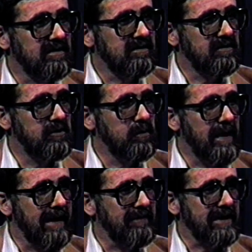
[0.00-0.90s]
do
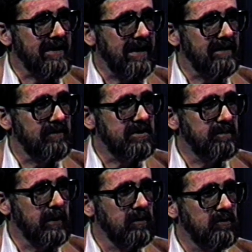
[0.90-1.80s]
have a kind of a
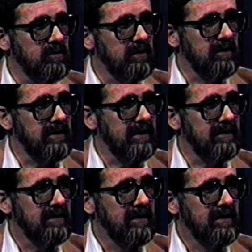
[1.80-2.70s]

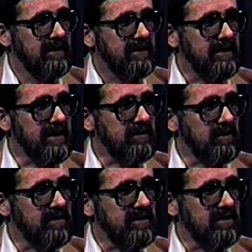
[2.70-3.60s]
spiritual
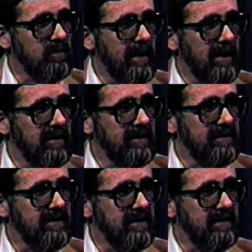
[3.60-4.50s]
interest as well
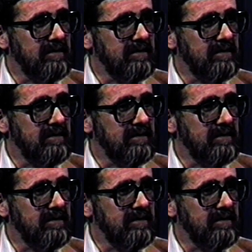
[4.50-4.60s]
that